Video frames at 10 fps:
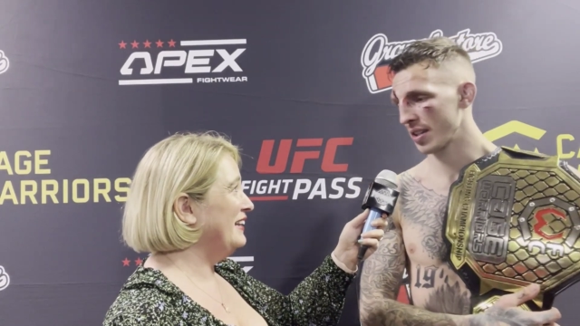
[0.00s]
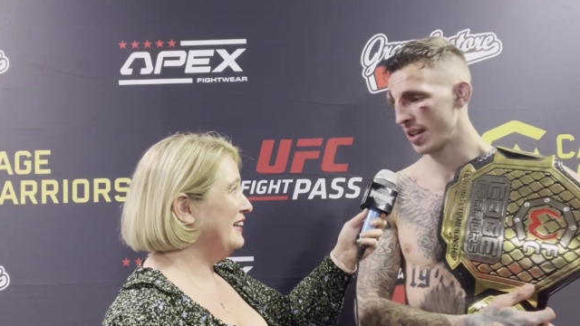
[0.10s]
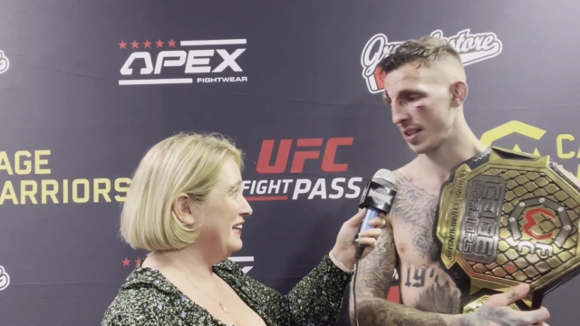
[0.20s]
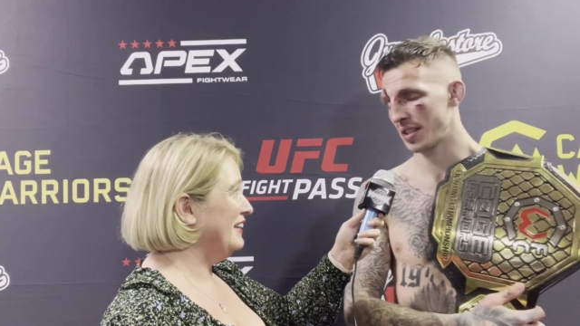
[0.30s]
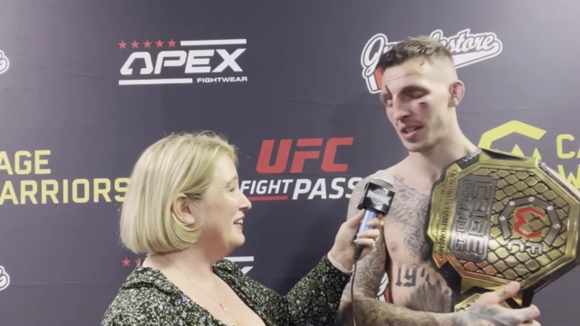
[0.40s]

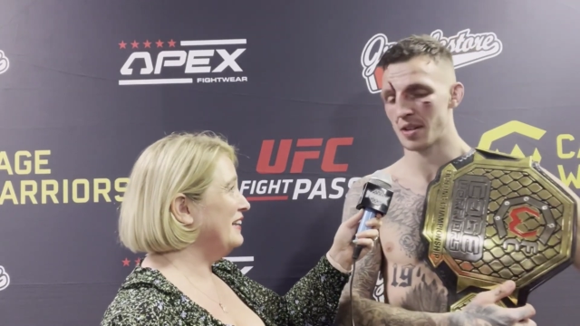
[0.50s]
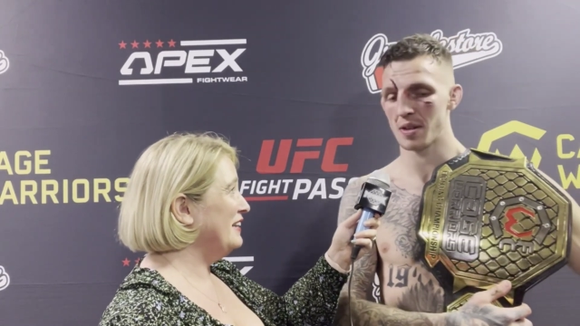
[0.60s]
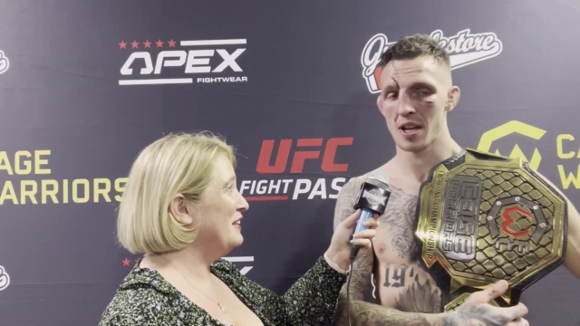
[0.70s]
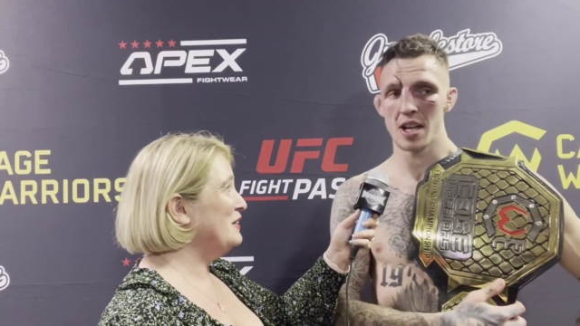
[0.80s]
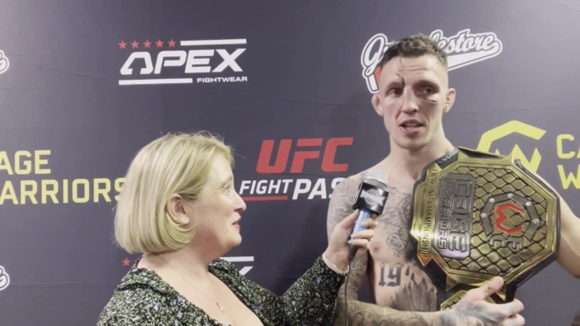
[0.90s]
Speaker 1: And you know,
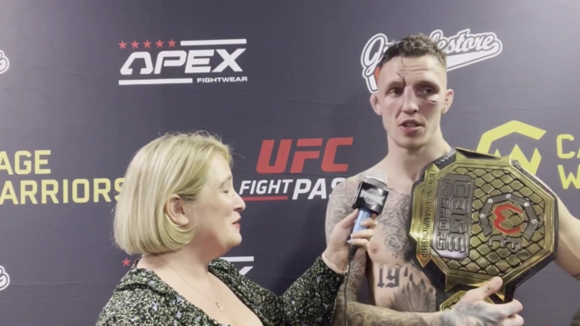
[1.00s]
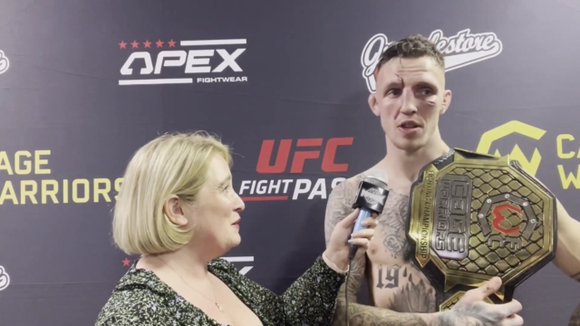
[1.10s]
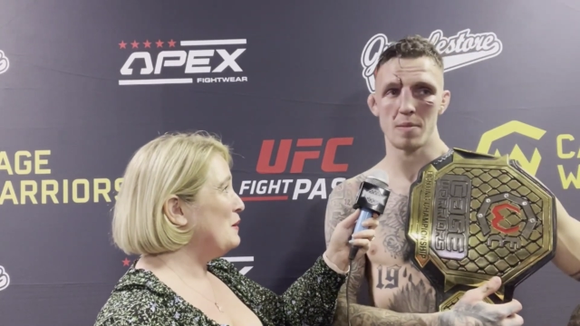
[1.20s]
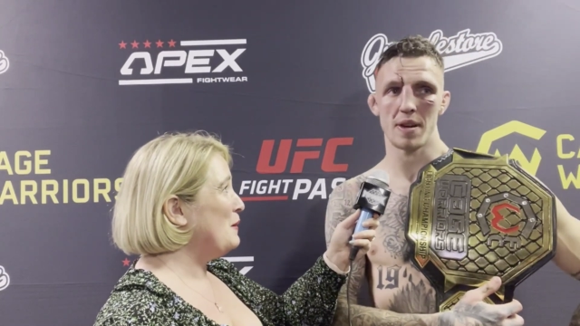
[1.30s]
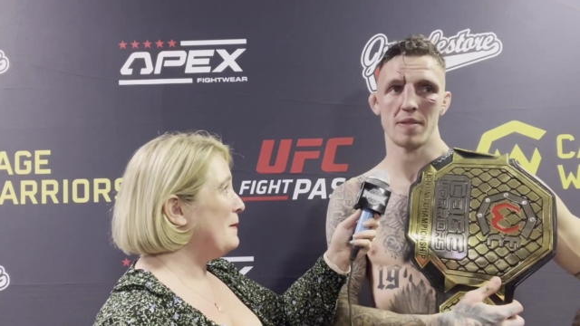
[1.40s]
to do
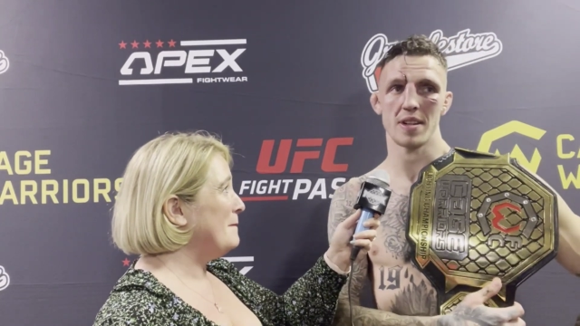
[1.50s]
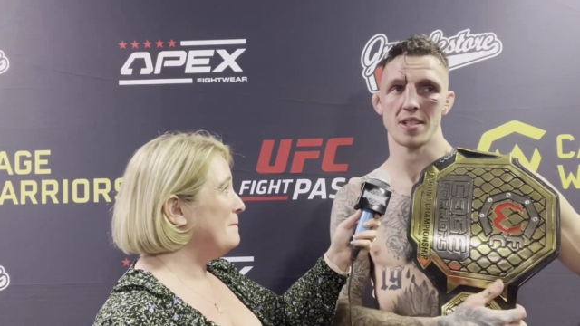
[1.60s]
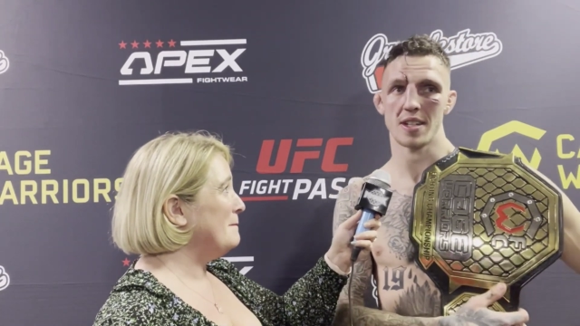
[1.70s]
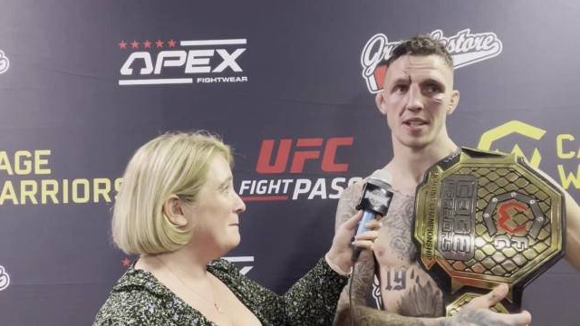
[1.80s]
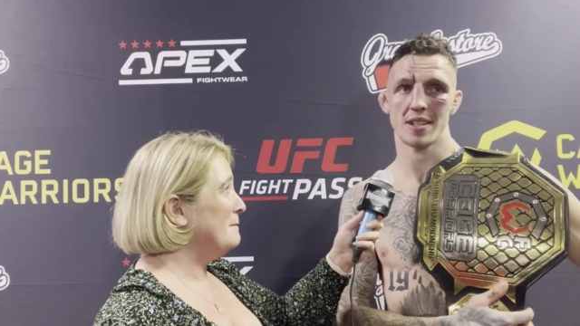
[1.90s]
it in Belfast
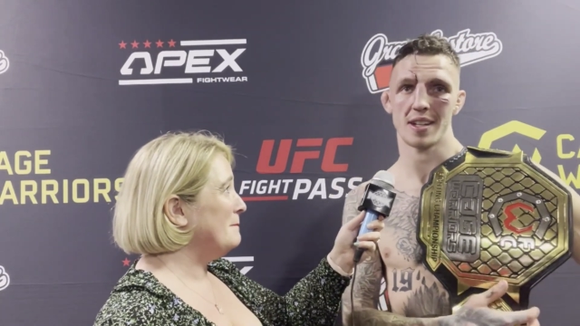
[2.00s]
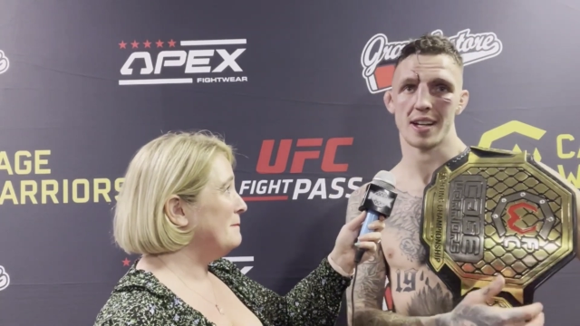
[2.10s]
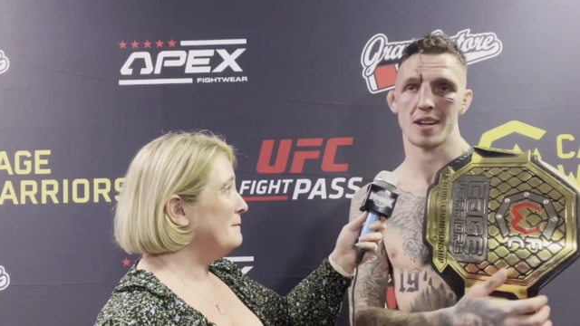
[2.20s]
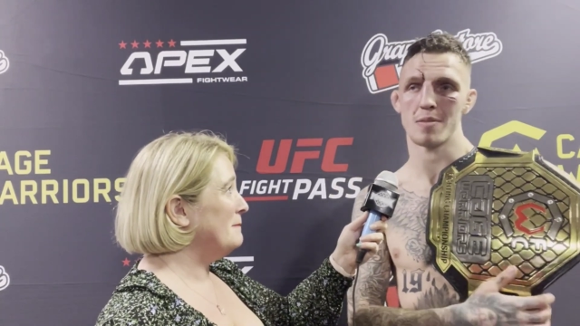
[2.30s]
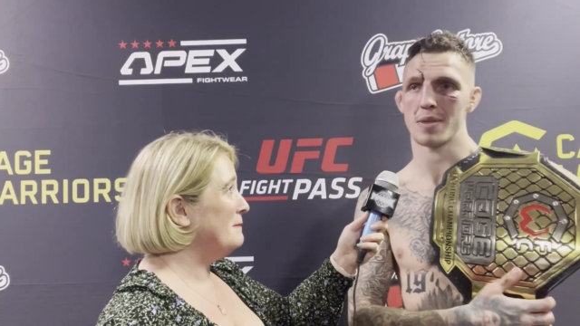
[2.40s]
City,
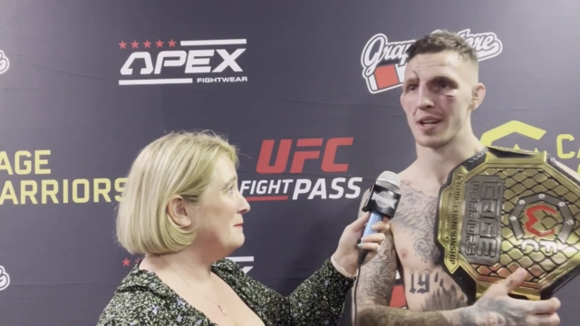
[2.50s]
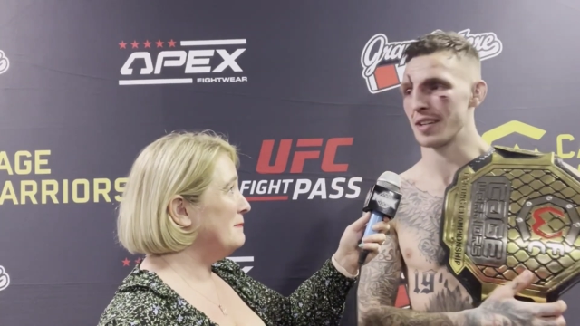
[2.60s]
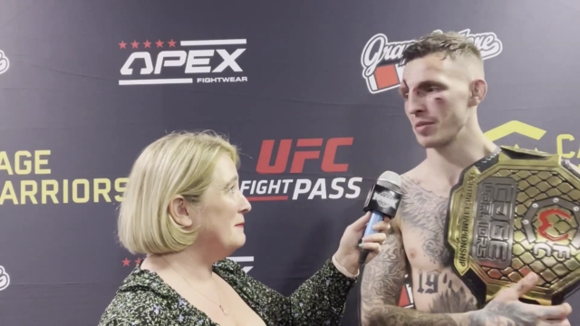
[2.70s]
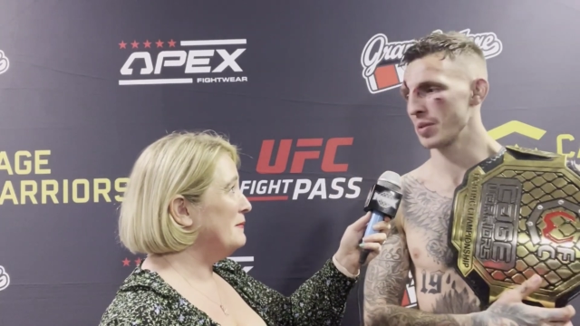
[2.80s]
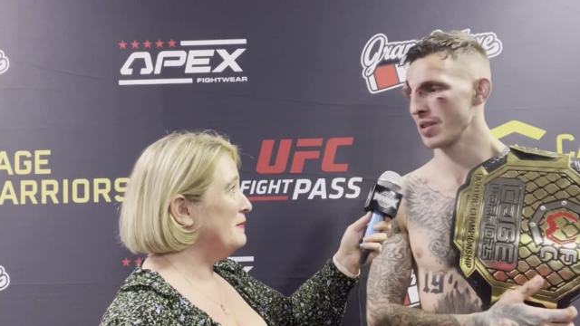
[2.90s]
like
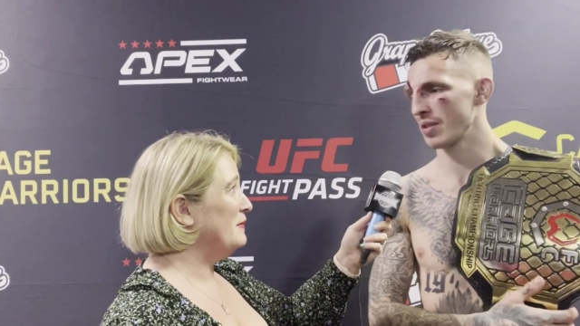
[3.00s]
unbelievable.